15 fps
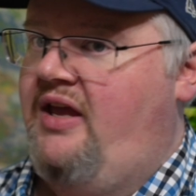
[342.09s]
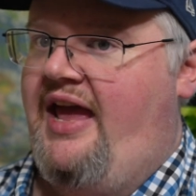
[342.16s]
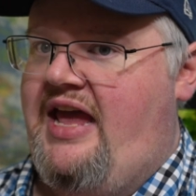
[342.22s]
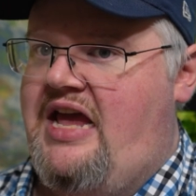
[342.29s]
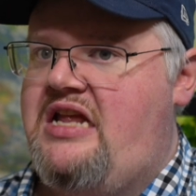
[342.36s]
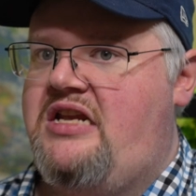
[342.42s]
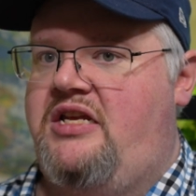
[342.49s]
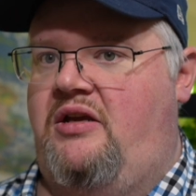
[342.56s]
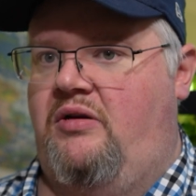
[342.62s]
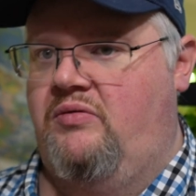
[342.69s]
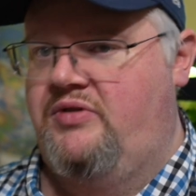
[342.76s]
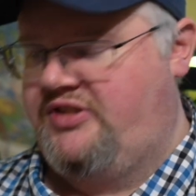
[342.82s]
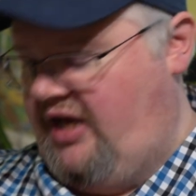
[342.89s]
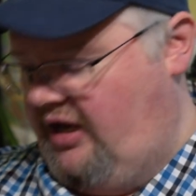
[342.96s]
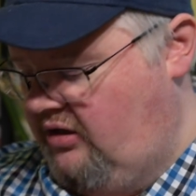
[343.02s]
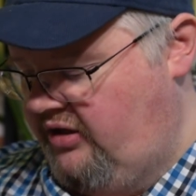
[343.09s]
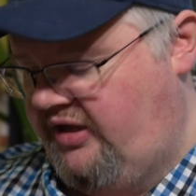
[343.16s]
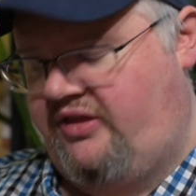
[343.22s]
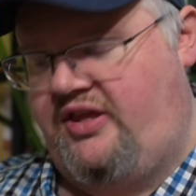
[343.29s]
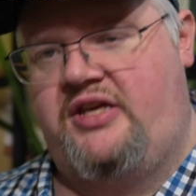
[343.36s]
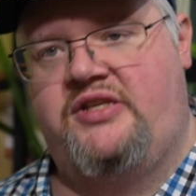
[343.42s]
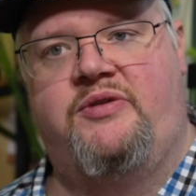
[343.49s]
Handy, recycling
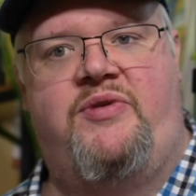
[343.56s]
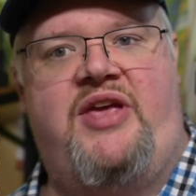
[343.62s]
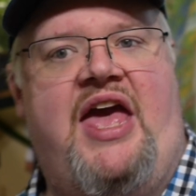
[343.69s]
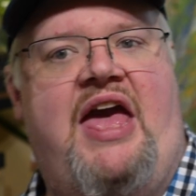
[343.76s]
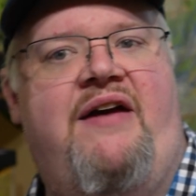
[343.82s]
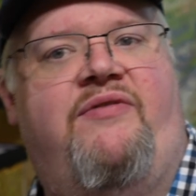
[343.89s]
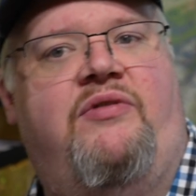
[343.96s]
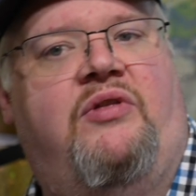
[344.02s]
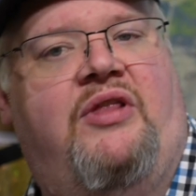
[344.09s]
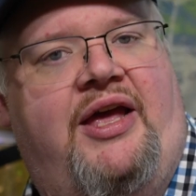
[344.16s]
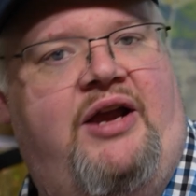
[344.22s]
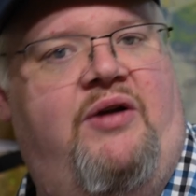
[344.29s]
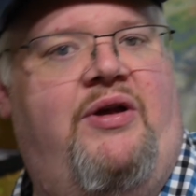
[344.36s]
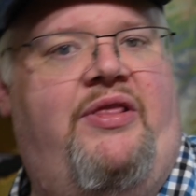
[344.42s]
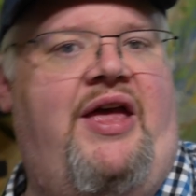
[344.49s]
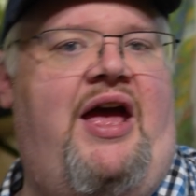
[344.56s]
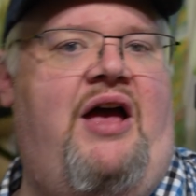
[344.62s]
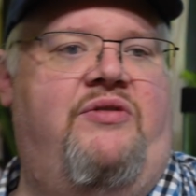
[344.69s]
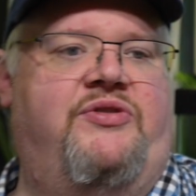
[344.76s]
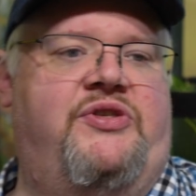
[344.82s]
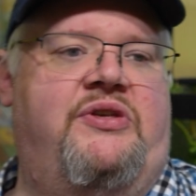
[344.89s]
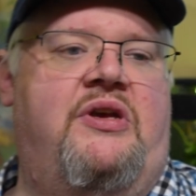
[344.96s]
things that we have lying around the
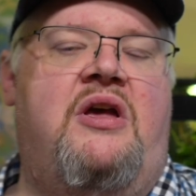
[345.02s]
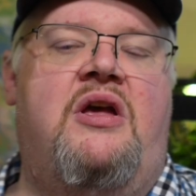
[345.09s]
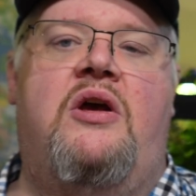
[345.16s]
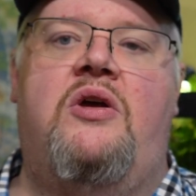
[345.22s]
house.